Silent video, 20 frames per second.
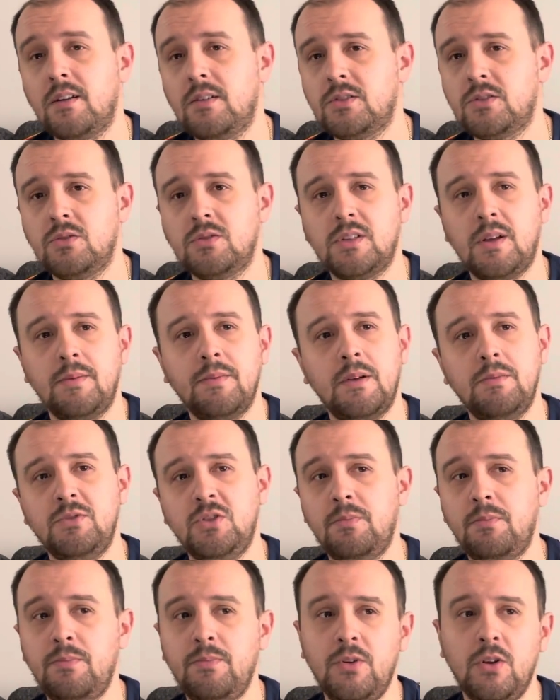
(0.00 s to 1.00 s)
So sometimes
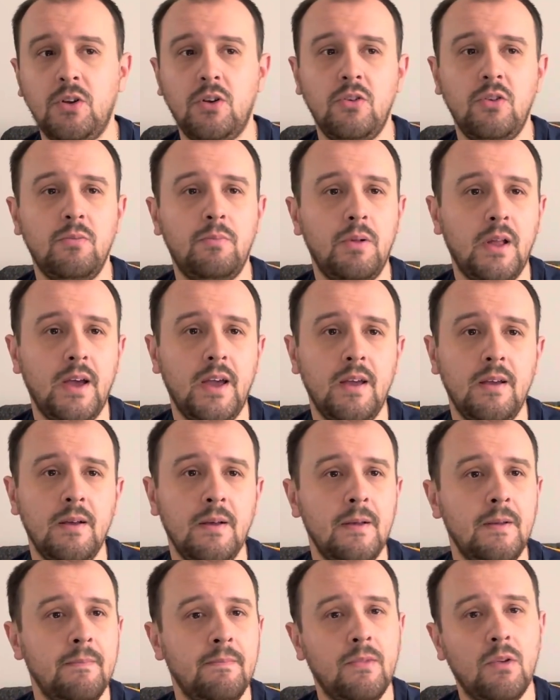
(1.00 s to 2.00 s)
you play
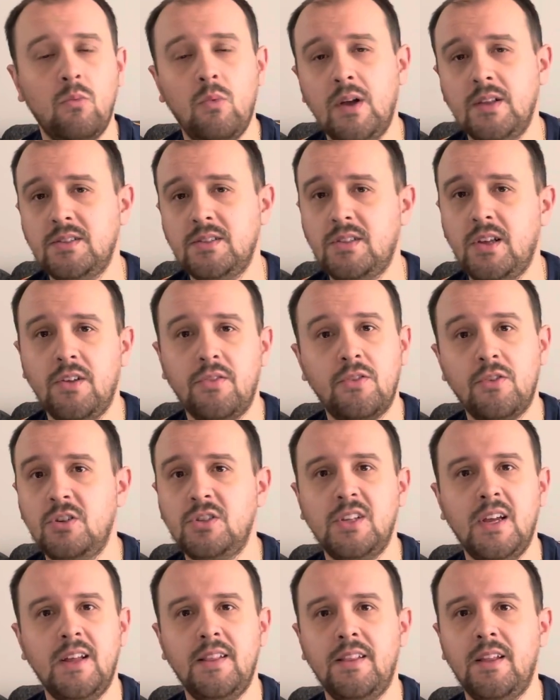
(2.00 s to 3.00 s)
Wednesday,
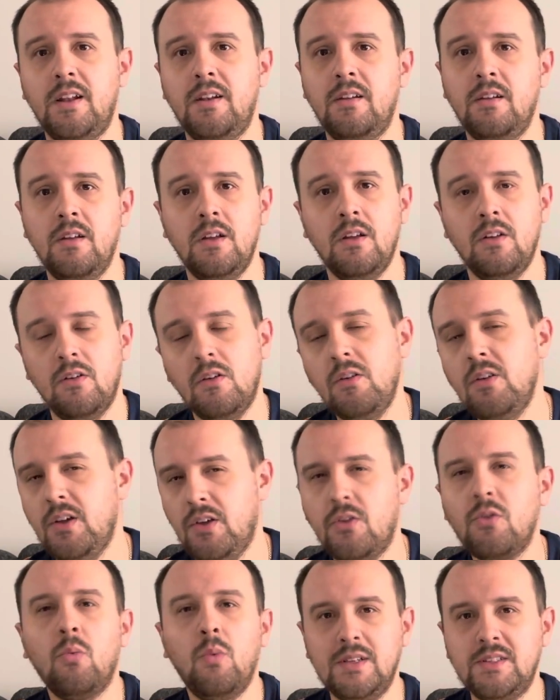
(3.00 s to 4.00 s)
Thursday, and then
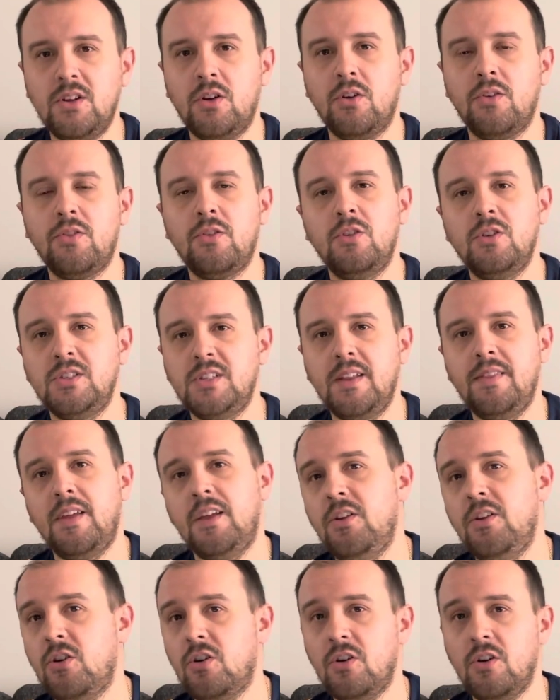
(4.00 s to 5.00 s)
either Wednesday or Thursday, and then
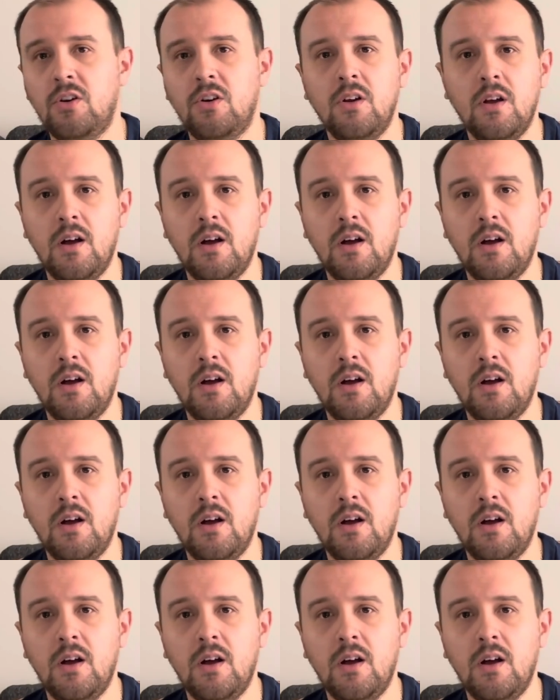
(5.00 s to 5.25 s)
you're